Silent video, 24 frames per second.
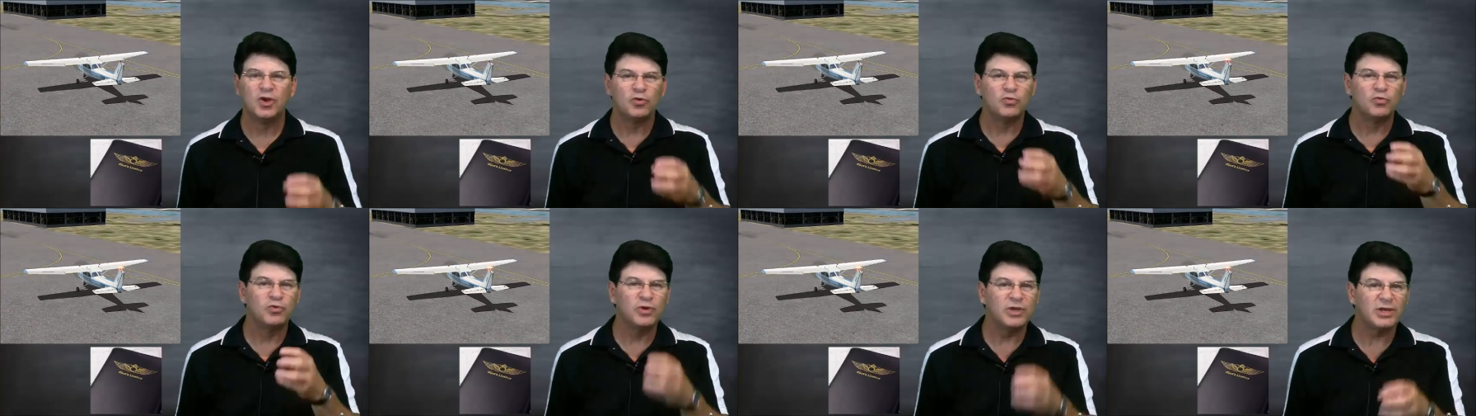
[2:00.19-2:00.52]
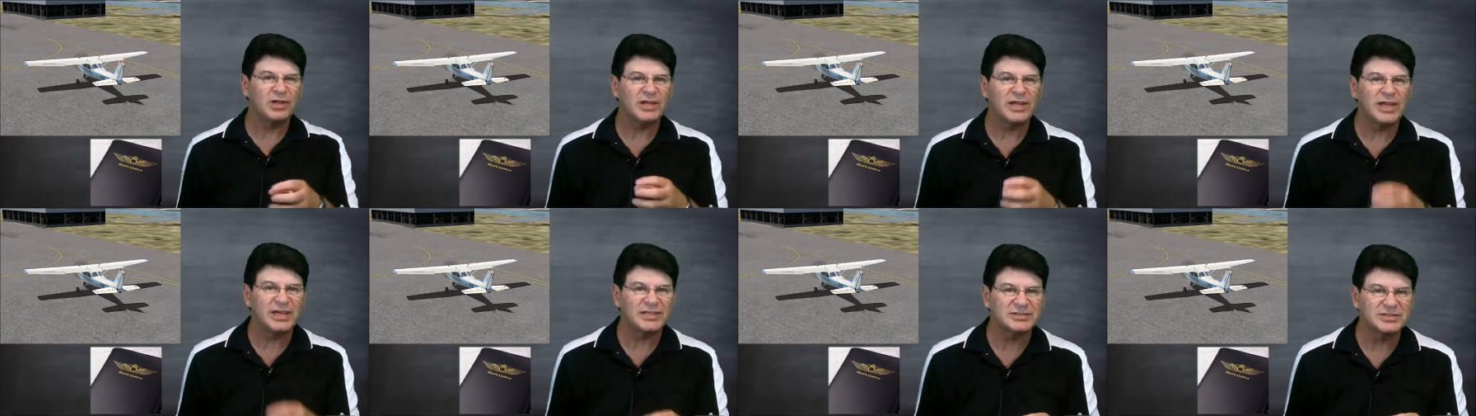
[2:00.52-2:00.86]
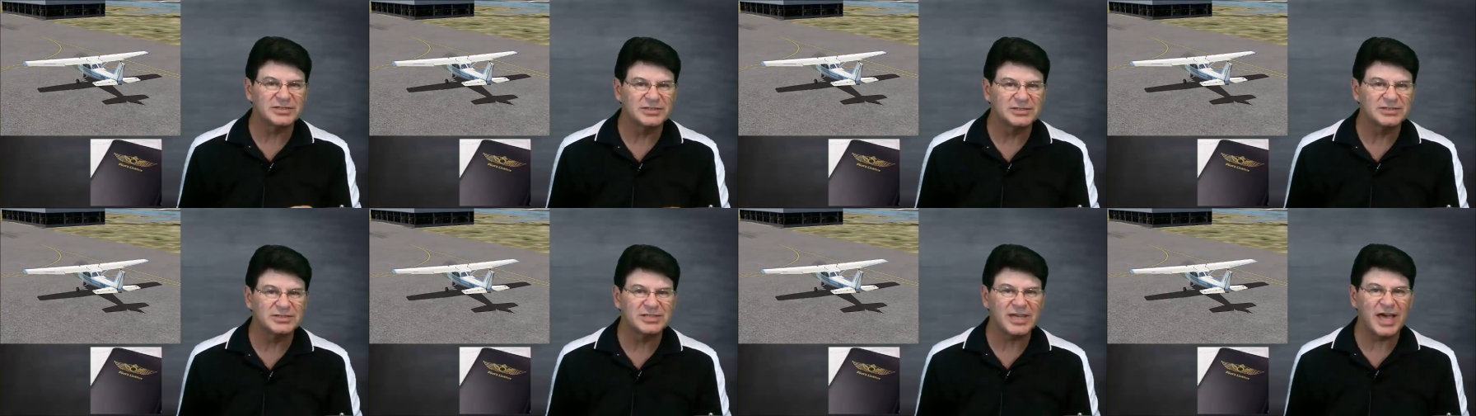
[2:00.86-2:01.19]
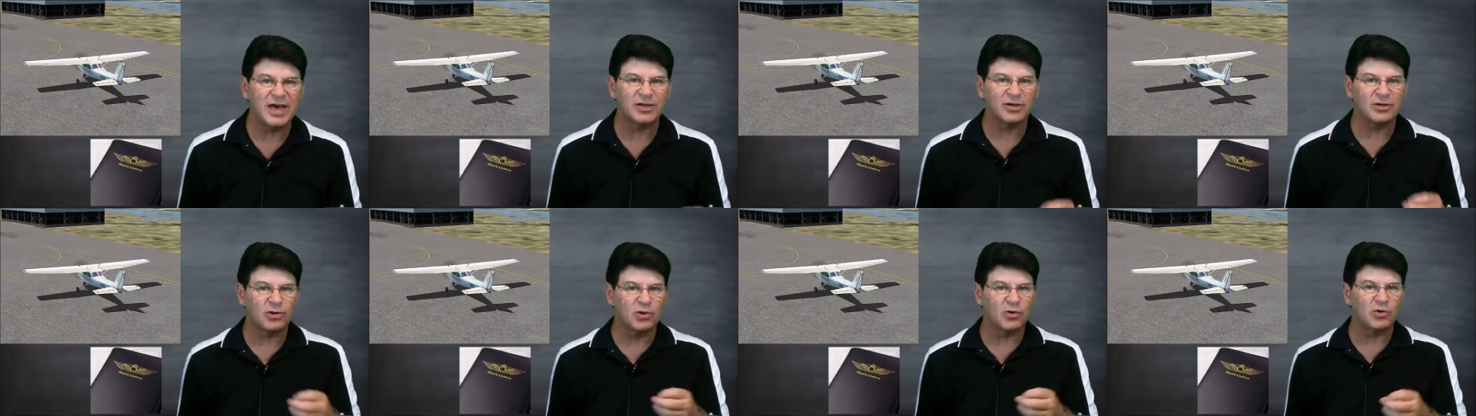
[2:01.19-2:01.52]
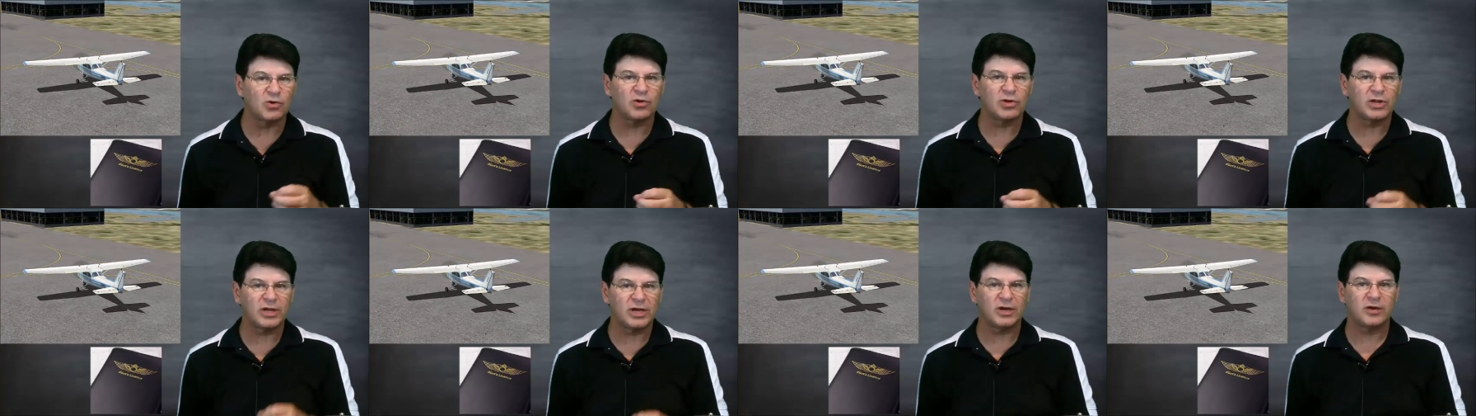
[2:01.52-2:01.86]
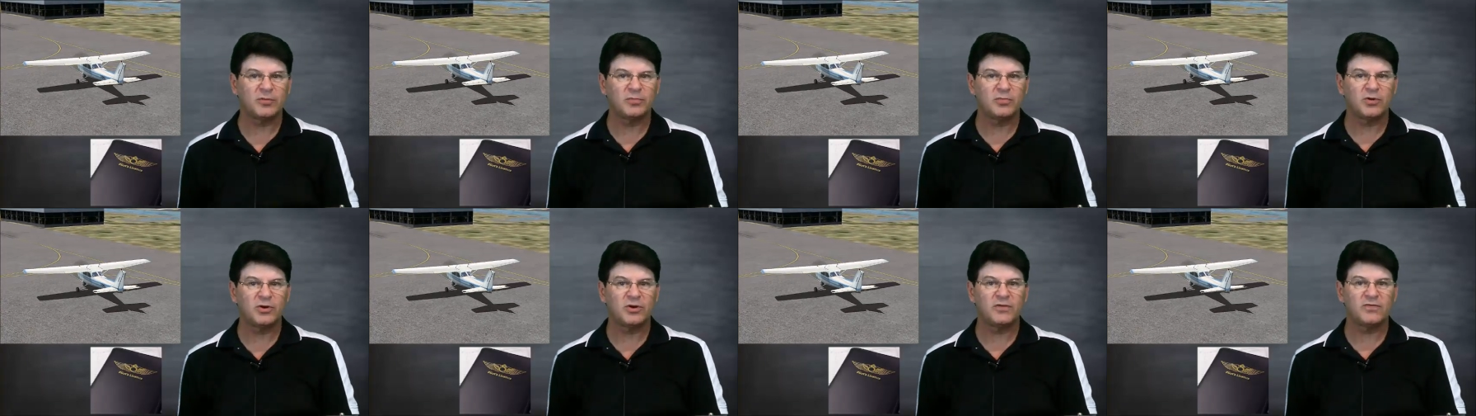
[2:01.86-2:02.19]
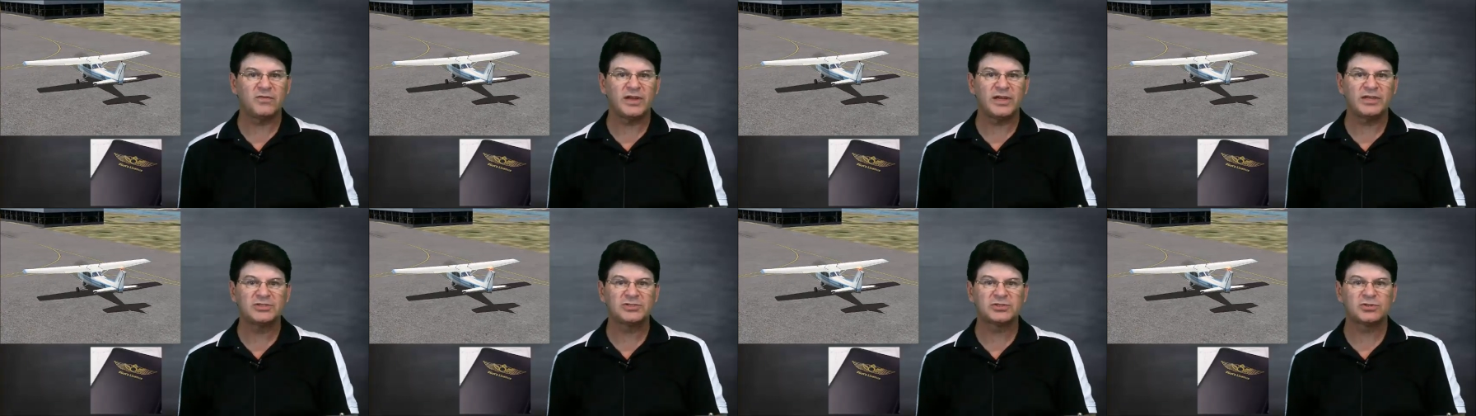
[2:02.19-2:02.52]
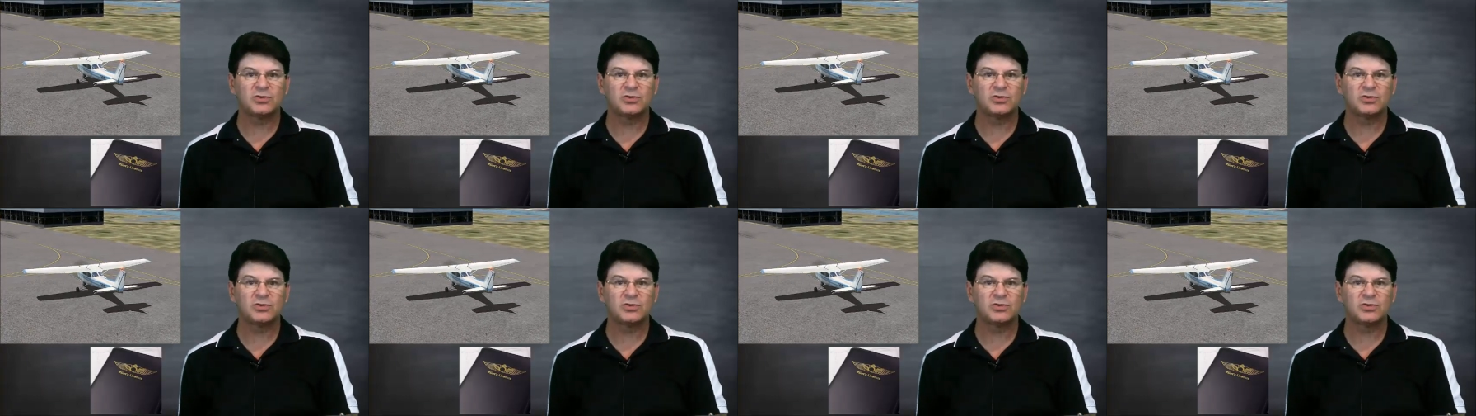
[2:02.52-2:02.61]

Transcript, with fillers: real lessons at a local airport flight